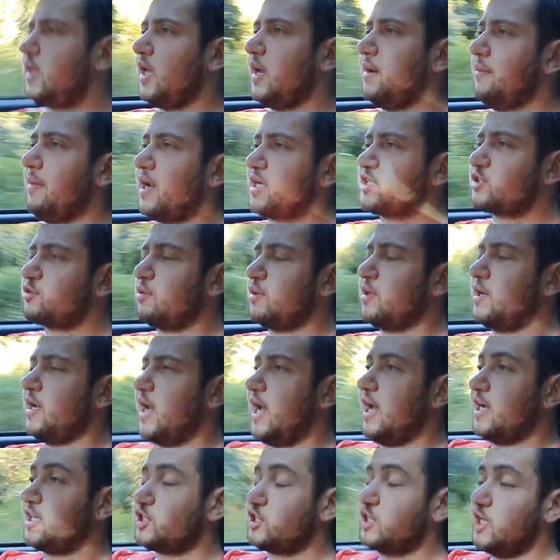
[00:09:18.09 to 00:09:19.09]
I'm
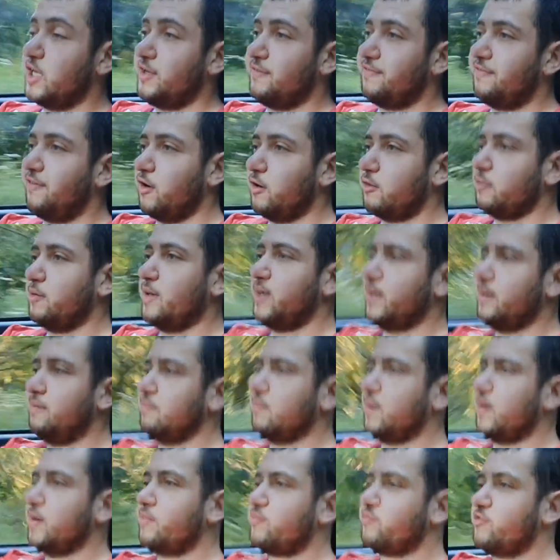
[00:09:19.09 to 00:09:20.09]
actually following
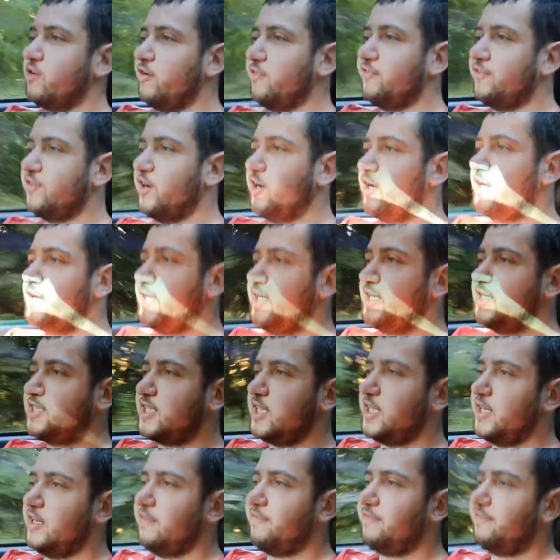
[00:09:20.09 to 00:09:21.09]
my brother. He's
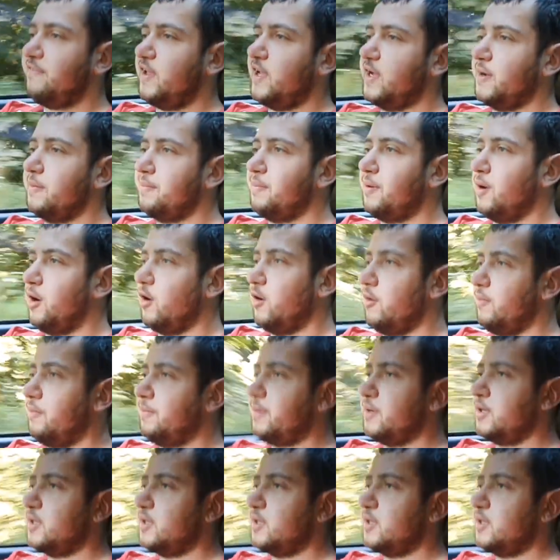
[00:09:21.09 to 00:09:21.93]
in the Fiat Pop,